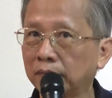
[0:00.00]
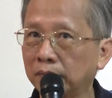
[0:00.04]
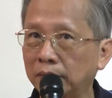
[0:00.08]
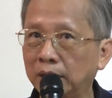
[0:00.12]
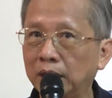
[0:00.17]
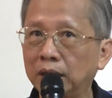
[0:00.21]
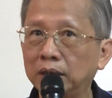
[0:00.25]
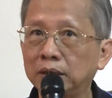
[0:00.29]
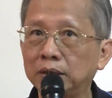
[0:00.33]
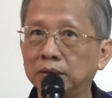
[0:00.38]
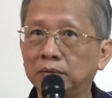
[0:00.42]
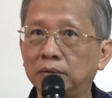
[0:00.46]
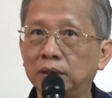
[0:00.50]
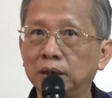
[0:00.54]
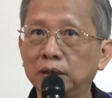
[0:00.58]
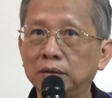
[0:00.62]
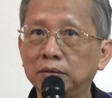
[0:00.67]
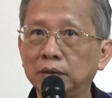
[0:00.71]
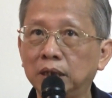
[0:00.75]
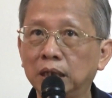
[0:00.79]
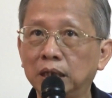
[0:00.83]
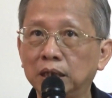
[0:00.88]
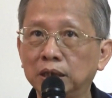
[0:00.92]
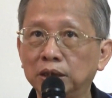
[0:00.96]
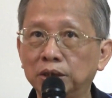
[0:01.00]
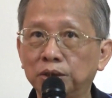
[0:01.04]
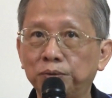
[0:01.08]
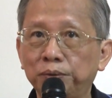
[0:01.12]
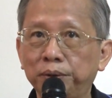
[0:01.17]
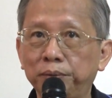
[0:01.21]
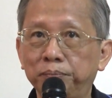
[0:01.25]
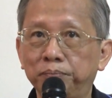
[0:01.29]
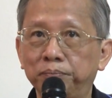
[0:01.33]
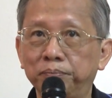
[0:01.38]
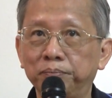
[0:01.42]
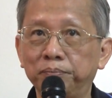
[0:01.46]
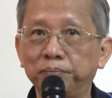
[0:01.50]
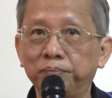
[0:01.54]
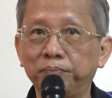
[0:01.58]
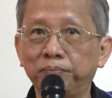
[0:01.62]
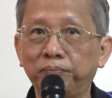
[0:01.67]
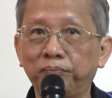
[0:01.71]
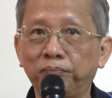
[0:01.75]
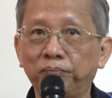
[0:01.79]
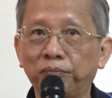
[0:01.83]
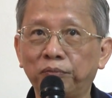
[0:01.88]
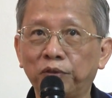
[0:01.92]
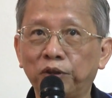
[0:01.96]
That's why you can swim.
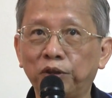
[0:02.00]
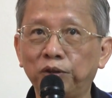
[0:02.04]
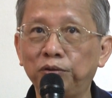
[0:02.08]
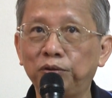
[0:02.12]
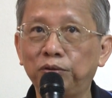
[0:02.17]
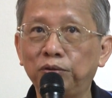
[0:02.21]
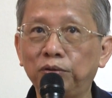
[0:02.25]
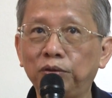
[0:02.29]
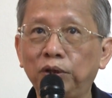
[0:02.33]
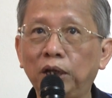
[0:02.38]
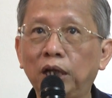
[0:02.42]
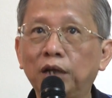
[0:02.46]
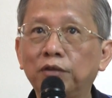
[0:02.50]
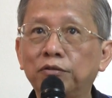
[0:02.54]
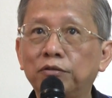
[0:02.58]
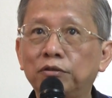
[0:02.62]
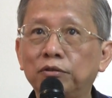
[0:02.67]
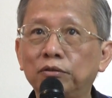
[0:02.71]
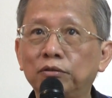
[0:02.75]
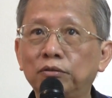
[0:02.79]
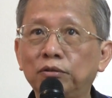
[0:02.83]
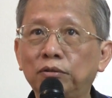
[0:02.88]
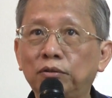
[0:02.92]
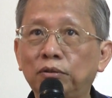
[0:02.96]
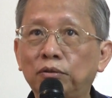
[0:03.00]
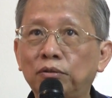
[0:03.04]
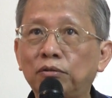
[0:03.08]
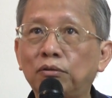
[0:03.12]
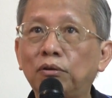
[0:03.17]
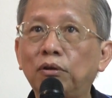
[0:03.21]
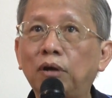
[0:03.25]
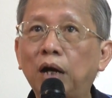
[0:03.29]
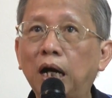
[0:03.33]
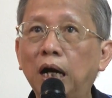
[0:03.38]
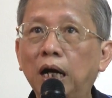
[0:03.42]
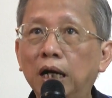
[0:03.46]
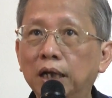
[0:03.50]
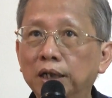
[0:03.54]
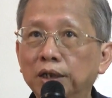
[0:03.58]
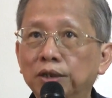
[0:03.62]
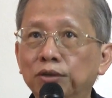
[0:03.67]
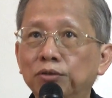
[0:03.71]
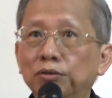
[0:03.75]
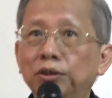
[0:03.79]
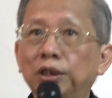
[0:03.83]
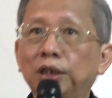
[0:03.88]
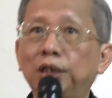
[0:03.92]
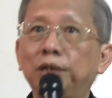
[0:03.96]
You don't have to try
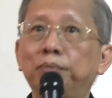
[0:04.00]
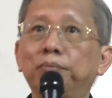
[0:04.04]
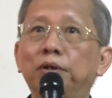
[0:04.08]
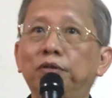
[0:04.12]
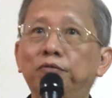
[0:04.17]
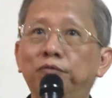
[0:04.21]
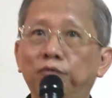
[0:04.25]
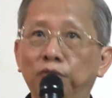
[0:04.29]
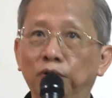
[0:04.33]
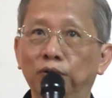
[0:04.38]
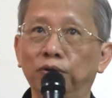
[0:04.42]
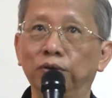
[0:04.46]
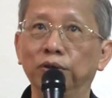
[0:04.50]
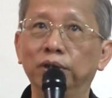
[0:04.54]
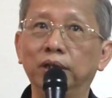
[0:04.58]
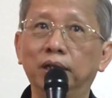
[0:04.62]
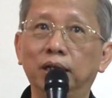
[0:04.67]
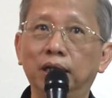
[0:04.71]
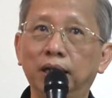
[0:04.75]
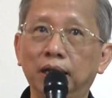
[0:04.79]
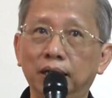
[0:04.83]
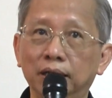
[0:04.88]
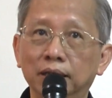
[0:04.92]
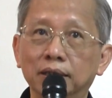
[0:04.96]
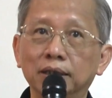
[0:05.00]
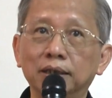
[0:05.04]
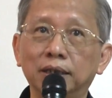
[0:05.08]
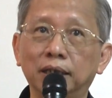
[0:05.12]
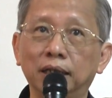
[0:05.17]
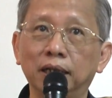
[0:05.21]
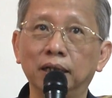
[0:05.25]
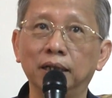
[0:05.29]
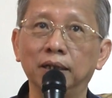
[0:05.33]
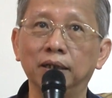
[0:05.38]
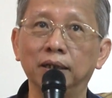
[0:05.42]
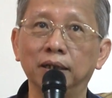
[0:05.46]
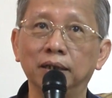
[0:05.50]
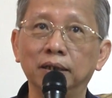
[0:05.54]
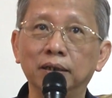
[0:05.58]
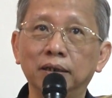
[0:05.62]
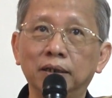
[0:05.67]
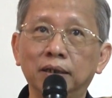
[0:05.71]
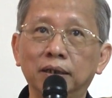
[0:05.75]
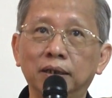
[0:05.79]
to keep afloat. Understand?